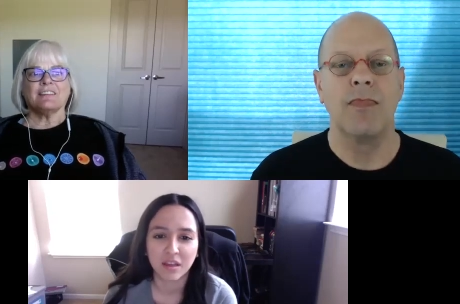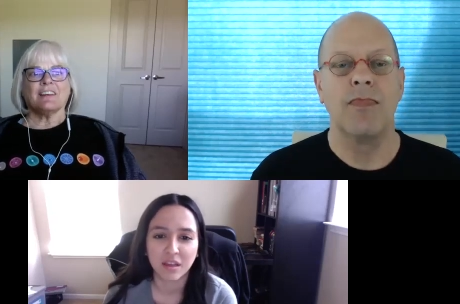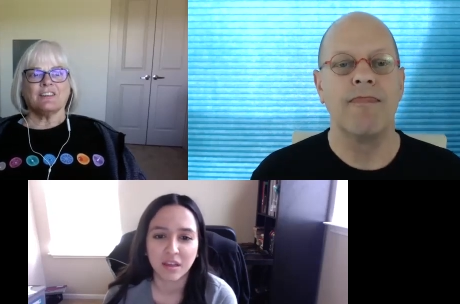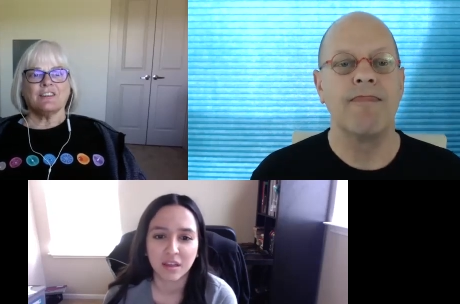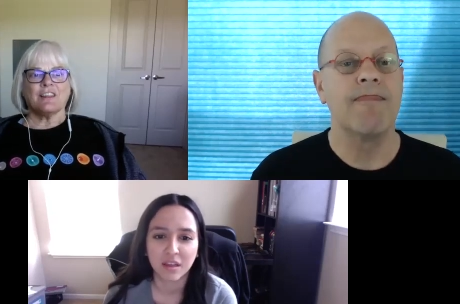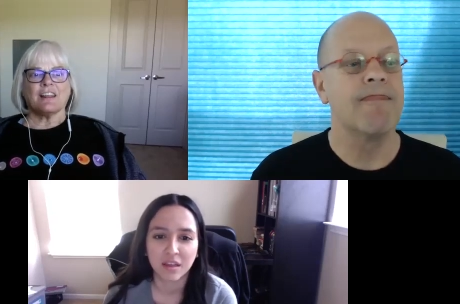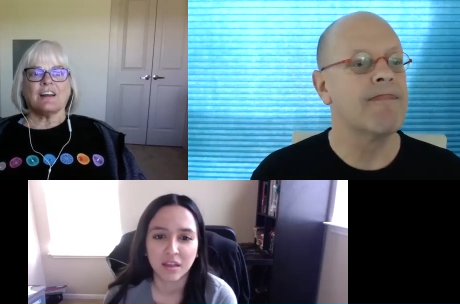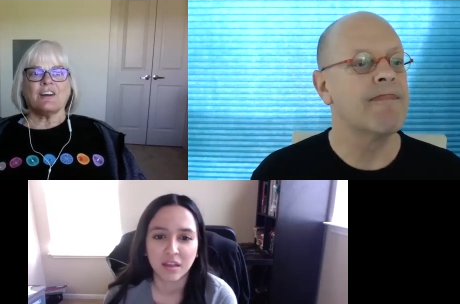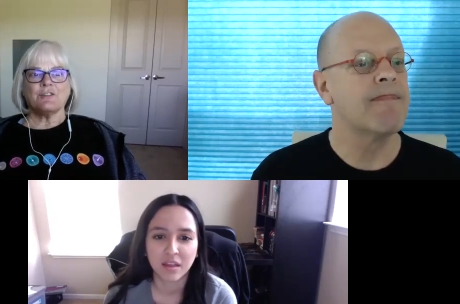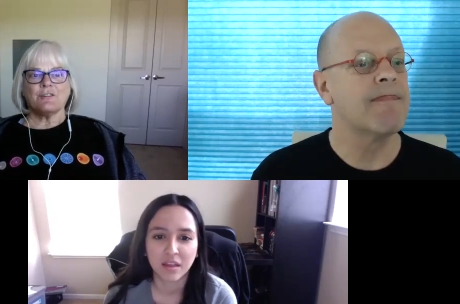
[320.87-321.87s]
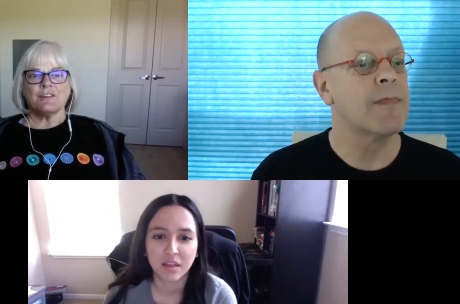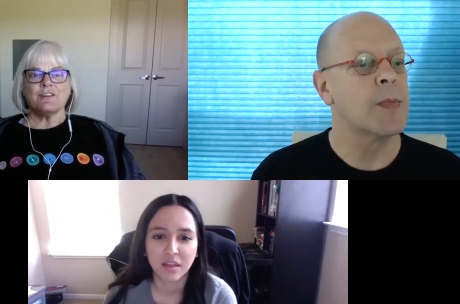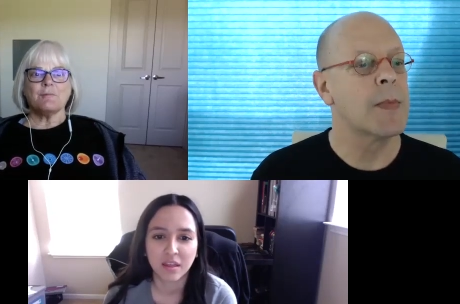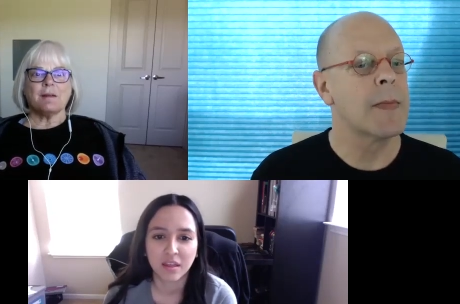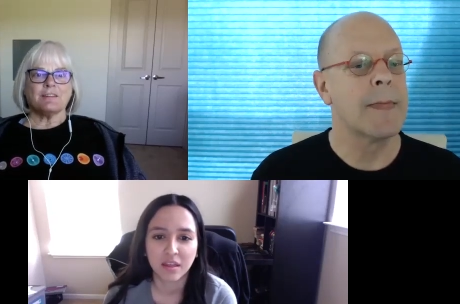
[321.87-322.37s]
Speaker 1: tell you that 100
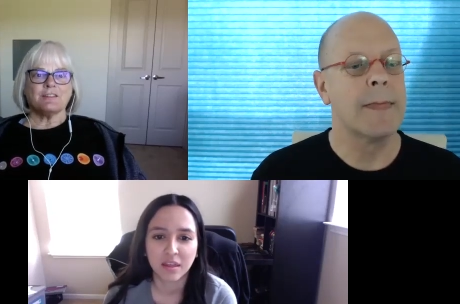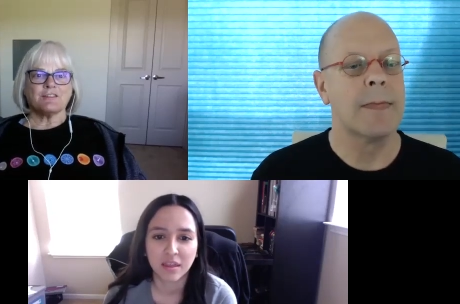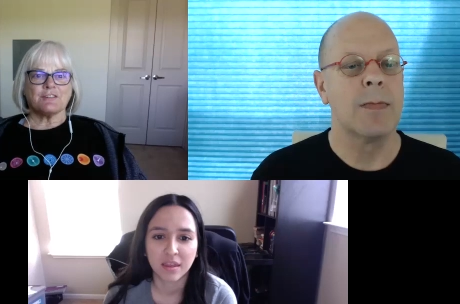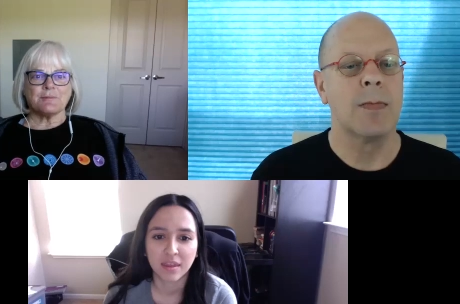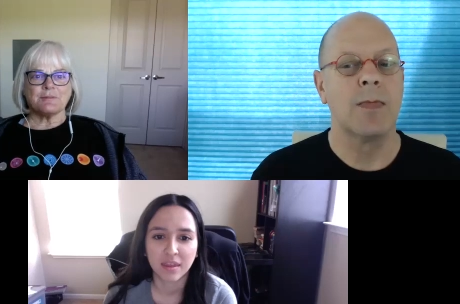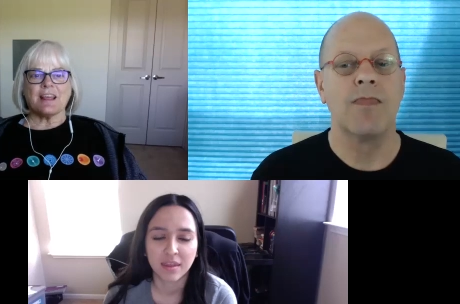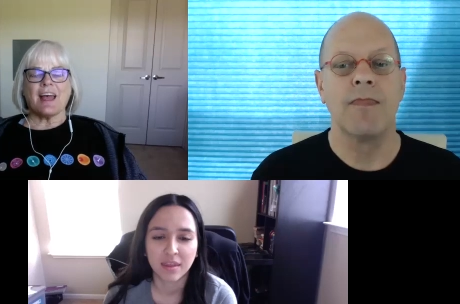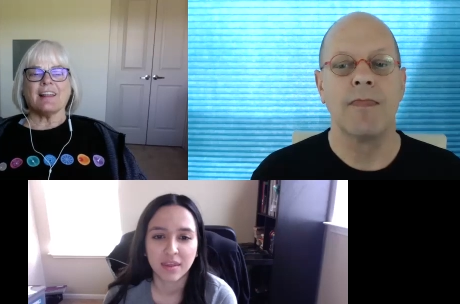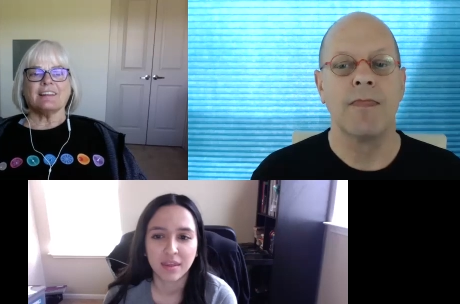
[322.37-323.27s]
new manuscripts, at